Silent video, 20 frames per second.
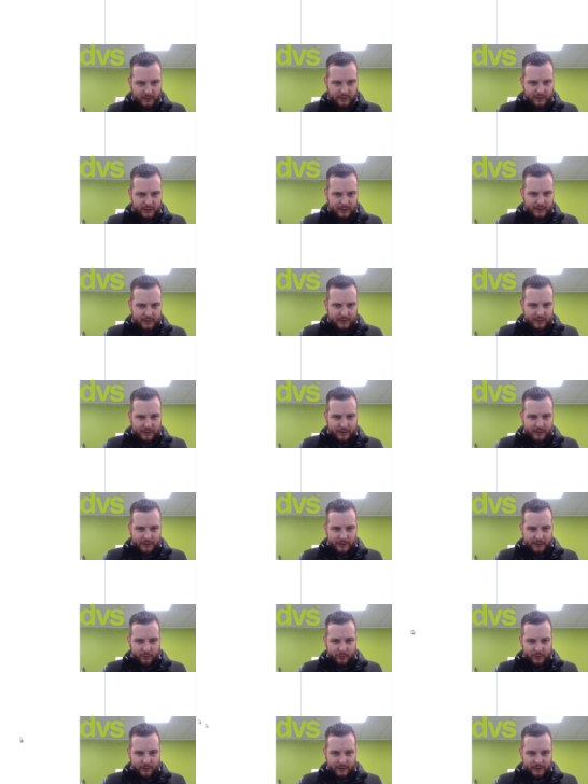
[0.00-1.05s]
got the 3G,
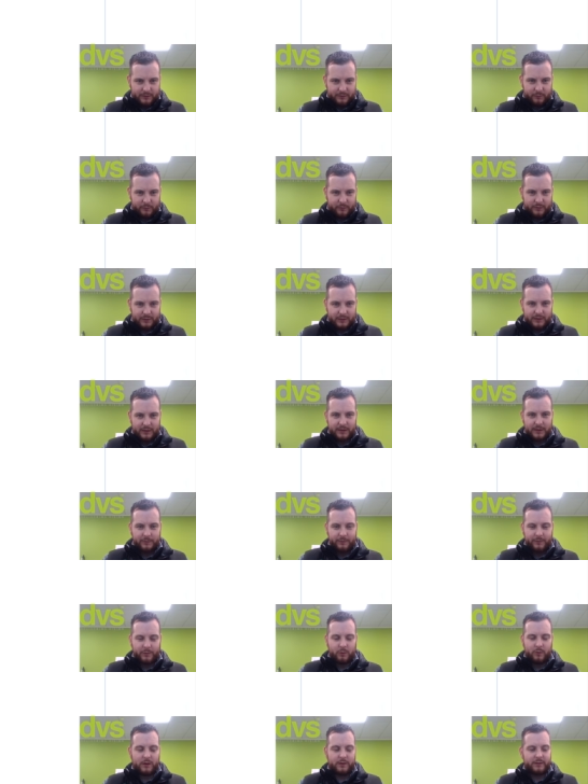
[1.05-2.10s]
4G module and
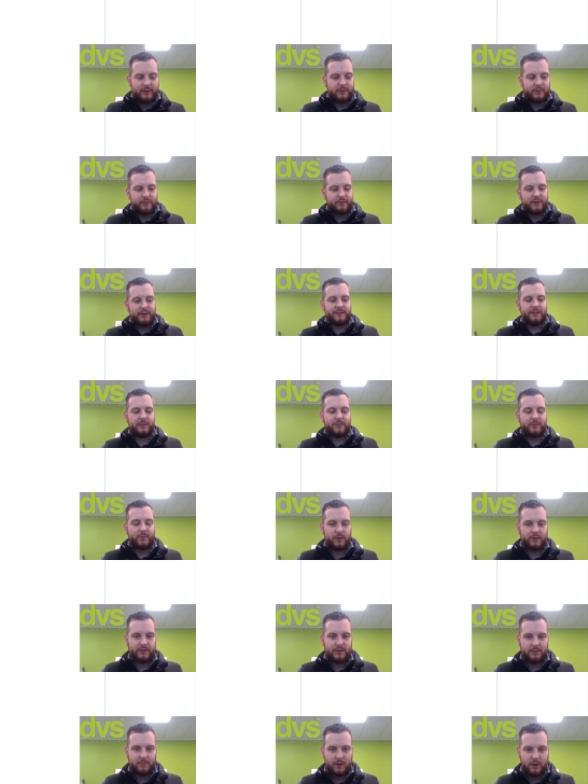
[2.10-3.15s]
you've inserted a SIM card,
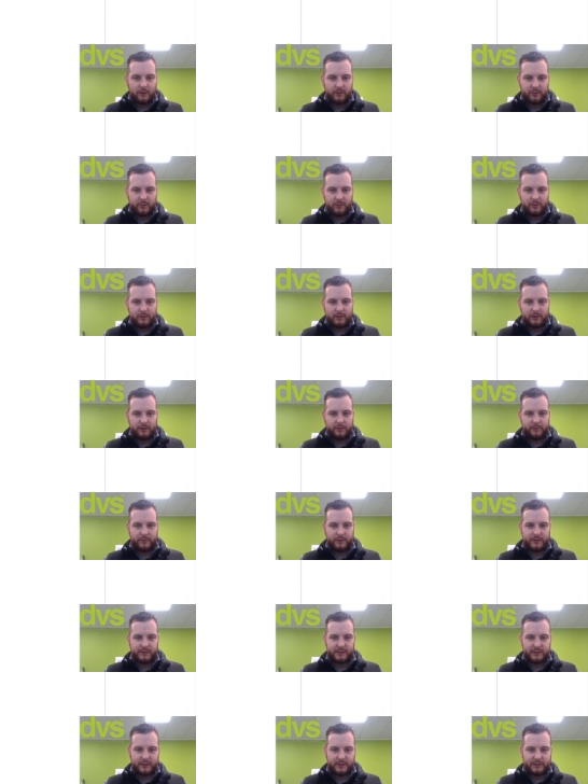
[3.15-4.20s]
that's where you enable the
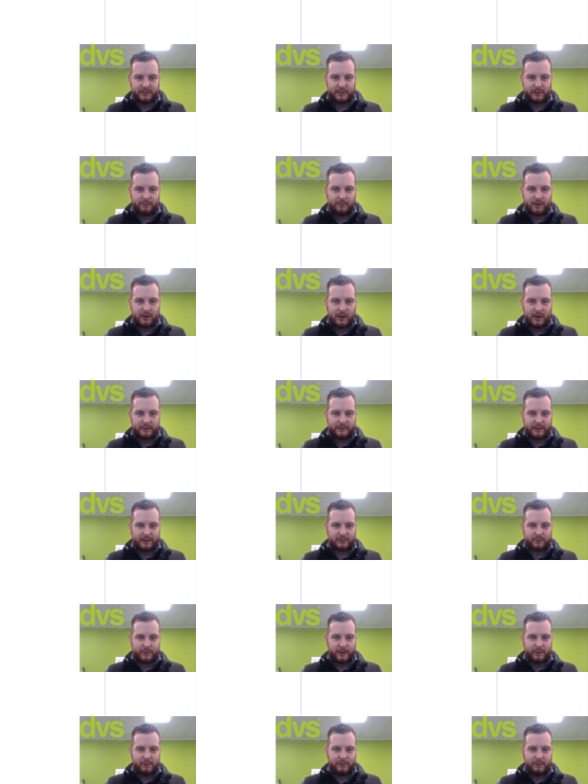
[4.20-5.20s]
dial-in. You've got